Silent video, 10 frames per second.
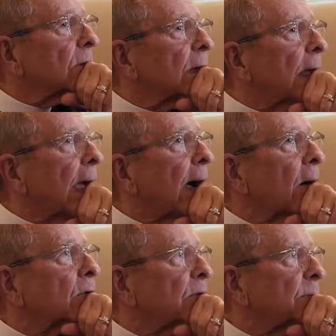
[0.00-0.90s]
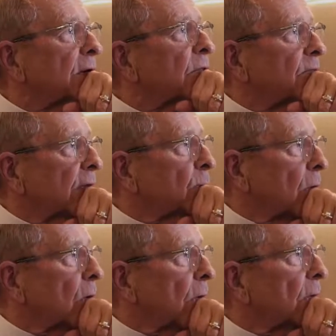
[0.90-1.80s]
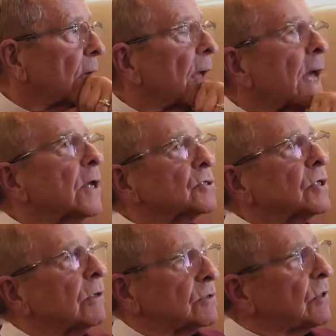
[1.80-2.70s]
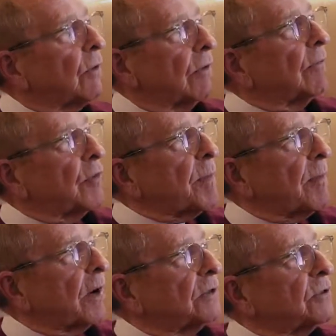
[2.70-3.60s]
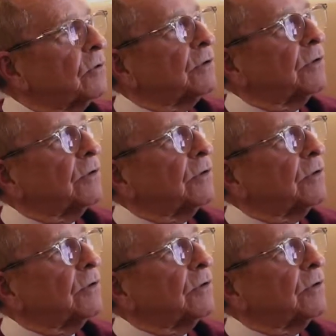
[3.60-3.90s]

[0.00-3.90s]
how committed they were. So, so remember, I told you